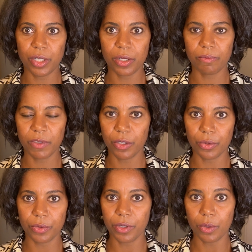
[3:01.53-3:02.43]

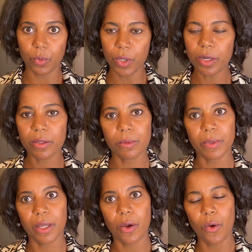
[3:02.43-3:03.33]
they're worth. I'm
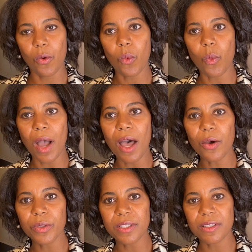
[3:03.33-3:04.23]
like, "Oh
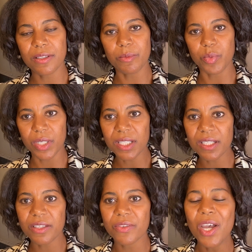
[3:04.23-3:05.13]
wow, this is
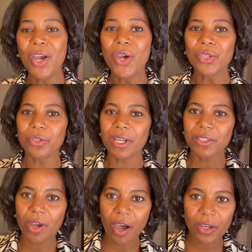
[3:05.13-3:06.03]
impressive." So I
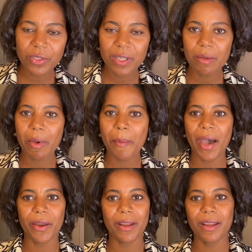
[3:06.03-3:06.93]
talked to him
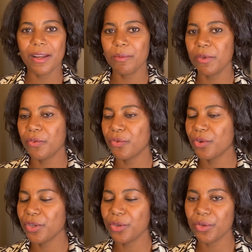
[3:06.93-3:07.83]
about it, and
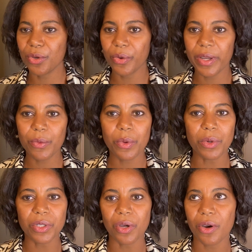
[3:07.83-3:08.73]
before you know it, we
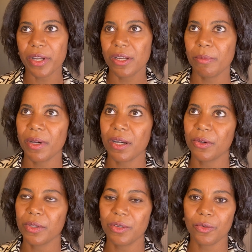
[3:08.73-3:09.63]
were talking
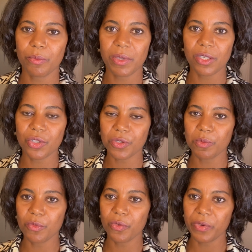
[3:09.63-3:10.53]
about me just
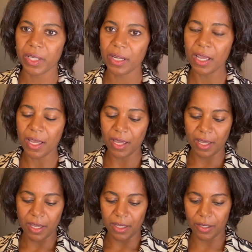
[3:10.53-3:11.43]
moving
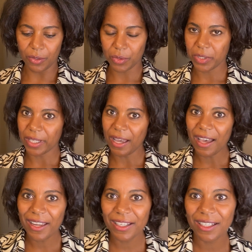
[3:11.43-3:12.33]
to the
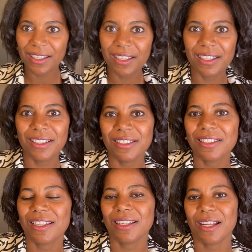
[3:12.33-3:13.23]
island,
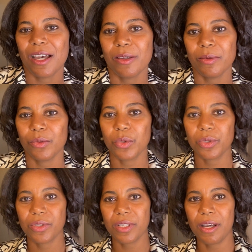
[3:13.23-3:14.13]
and I
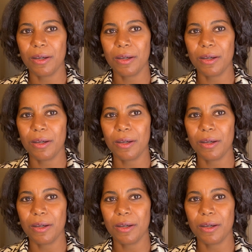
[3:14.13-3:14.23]
was